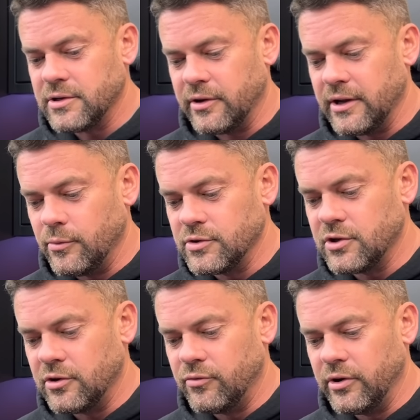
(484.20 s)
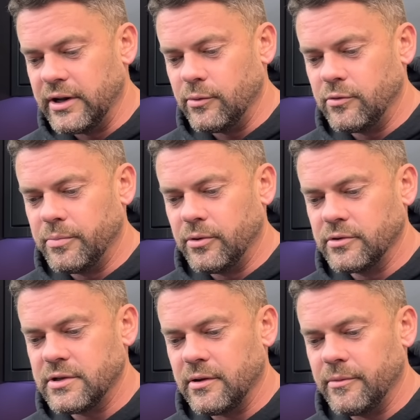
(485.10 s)
on it and was going to run it. It was
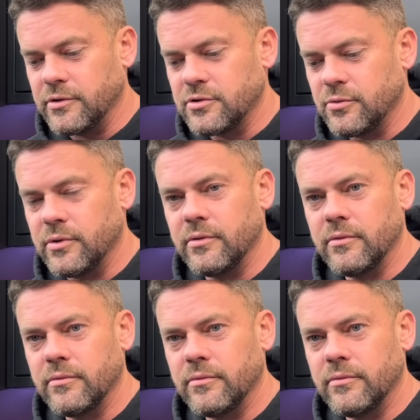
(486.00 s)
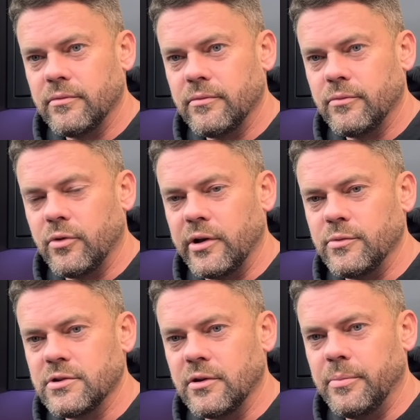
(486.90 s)
bought it. I'm not sure what he
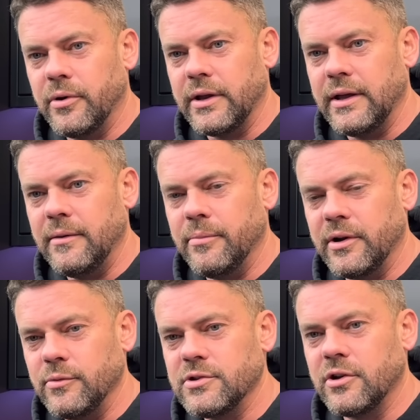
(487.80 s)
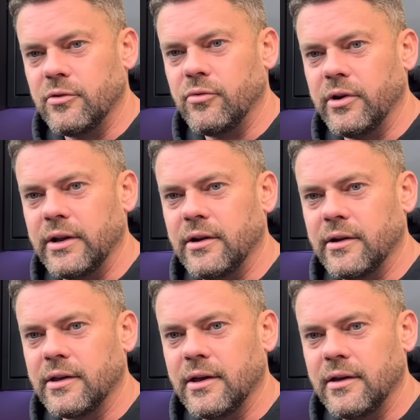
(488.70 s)
was going to put it in, but he was going to run it
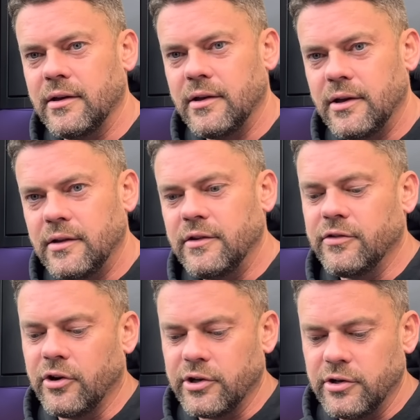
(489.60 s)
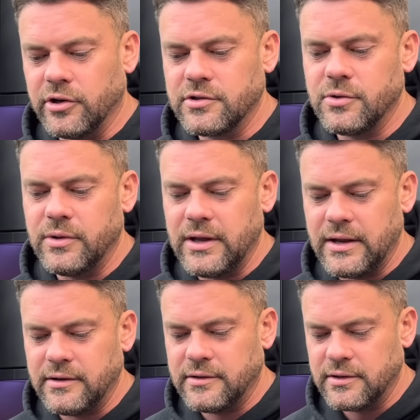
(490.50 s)
like it. Decided not to in the
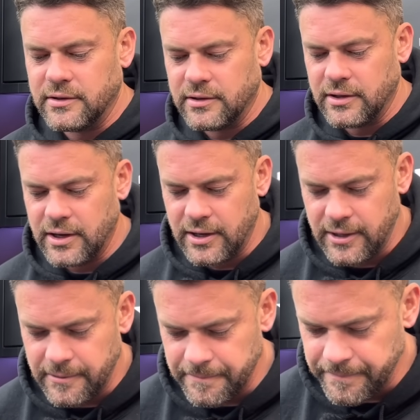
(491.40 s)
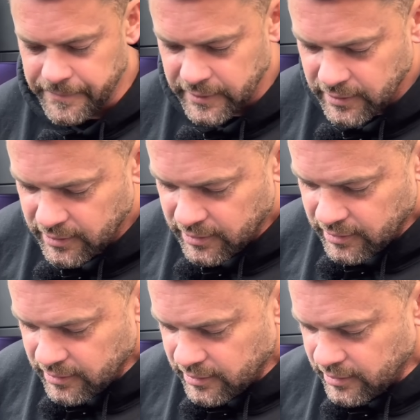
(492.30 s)
end. And
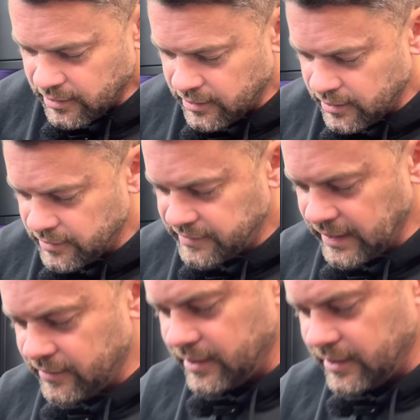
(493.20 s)
down